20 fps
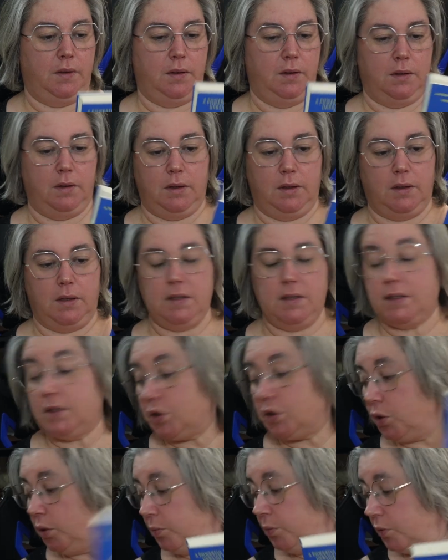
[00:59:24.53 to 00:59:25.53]
Now, these are
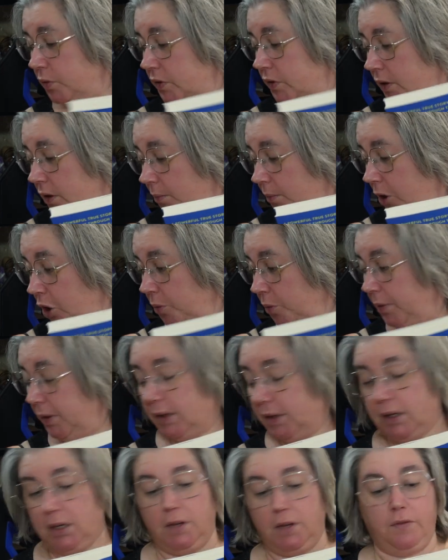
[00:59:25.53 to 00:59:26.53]
2 books that I'm hoping
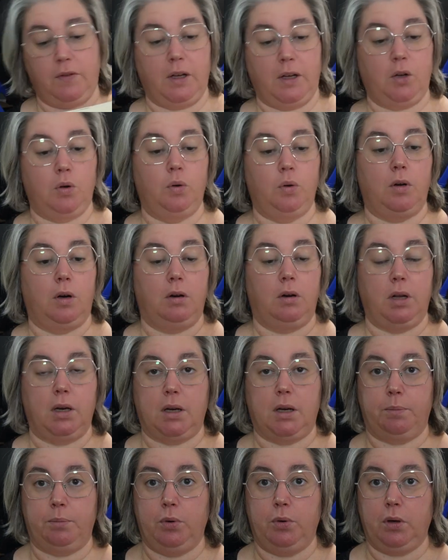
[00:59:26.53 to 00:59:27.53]
that if they're good, I'll end
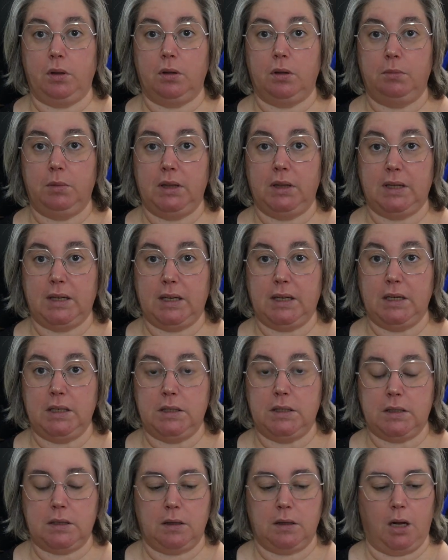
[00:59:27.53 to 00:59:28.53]
up putting them in the
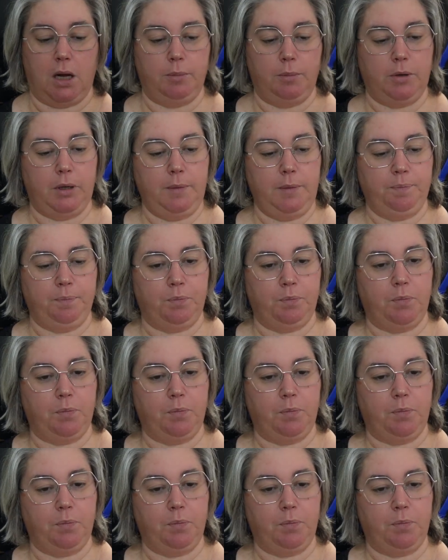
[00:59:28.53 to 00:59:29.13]
kids' library,